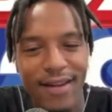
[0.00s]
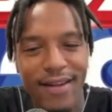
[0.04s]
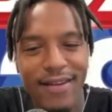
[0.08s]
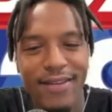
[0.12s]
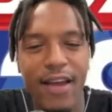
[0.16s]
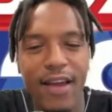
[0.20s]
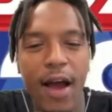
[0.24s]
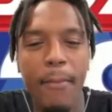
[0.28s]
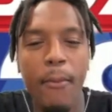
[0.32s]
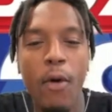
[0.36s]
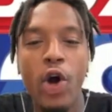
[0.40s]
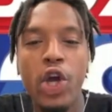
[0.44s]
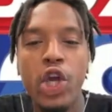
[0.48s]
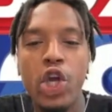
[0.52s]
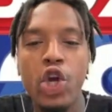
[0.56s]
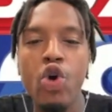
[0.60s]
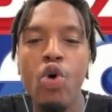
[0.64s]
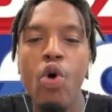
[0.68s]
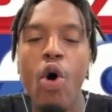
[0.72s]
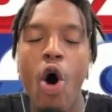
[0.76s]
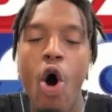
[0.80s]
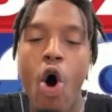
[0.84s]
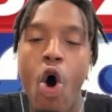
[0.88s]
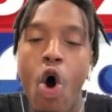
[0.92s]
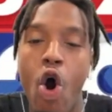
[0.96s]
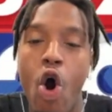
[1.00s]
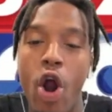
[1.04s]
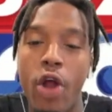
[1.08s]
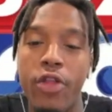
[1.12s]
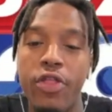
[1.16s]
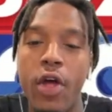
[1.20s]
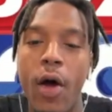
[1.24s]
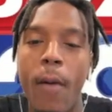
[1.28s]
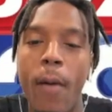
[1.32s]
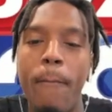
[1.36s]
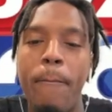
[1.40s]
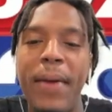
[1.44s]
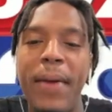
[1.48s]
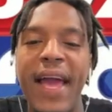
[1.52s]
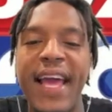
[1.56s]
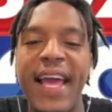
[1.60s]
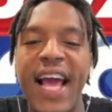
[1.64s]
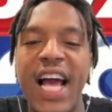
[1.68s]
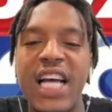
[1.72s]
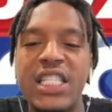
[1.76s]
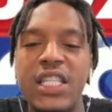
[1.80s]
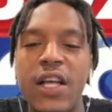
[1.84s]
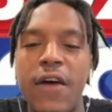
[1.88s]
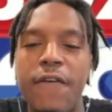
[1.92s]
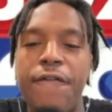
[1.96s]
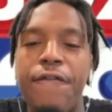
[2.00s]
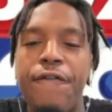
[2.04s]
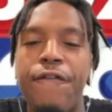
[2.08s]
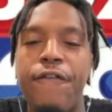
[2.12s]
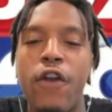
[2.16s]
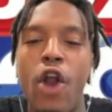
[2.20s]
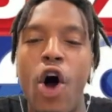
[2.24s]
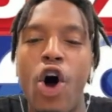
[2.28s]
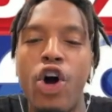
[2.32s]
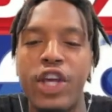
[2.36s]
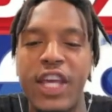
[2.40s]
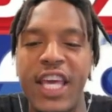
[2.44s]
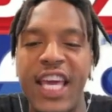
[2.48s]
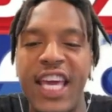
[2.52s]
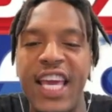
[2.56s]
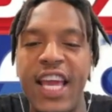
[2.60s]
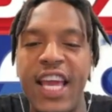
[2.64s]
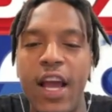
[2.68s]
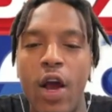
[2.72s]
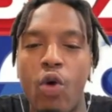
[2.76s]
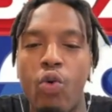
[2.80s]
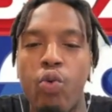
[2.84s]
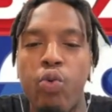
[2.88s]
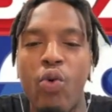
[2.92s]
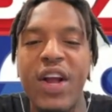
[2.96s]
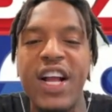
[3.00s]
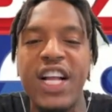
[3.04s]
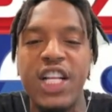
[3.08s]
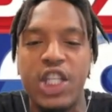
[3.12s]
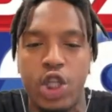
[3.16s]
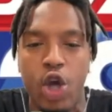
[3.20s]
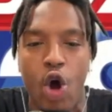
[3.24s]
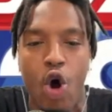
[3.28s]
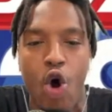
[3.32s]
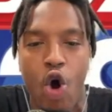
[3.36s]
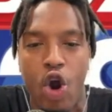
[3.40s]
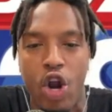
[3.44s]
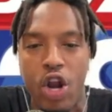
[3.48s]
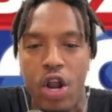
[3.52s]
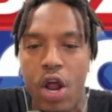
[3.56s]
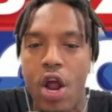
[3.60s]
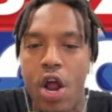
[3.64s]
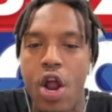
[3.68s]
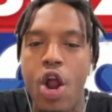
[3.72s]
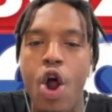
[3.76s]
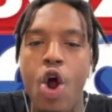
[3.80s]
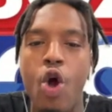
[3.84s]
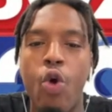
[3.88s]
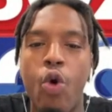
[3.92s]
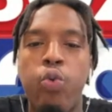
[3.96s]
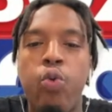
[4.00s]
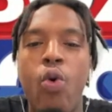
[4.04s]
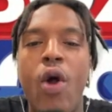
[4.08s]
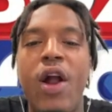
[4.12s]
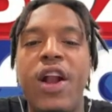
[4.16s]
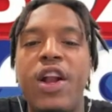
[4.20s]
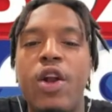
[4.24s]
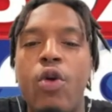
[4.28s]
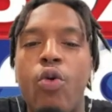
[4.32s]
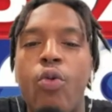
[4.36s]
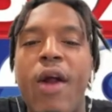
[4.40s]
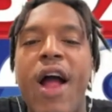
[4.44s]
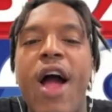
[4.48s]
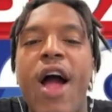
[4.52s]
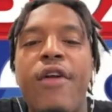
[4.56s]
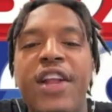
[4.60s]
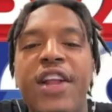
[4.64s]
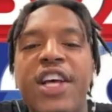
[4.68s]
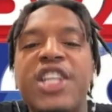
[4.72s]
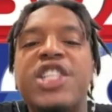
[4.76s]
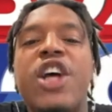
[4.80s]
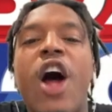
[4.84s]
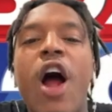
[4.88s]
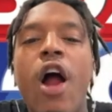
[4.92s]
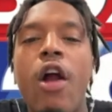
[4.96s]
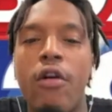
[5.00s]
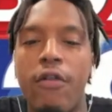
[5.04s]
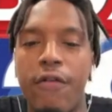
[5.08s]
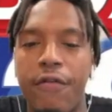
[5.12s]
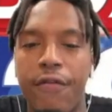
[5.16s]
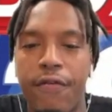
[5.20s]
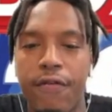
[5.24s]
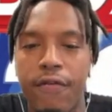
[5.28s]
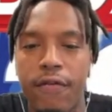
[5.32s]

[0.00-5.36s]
Young boy, you are the biggest flunky retard running around this earth.